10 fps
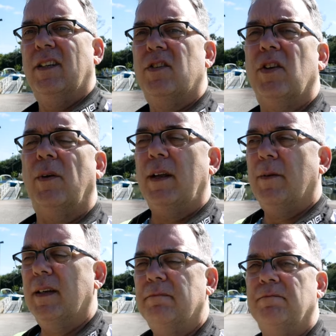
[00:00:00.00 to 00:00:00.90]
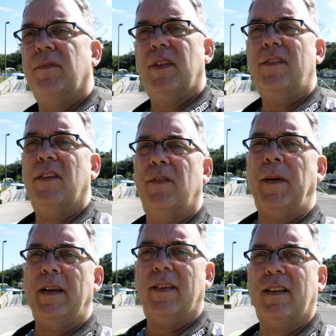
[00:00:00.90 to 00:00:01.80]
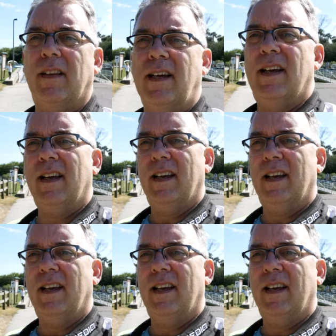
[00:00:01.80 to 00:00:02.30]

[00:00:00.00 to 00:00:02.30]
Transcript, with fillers: So anyway, this is basically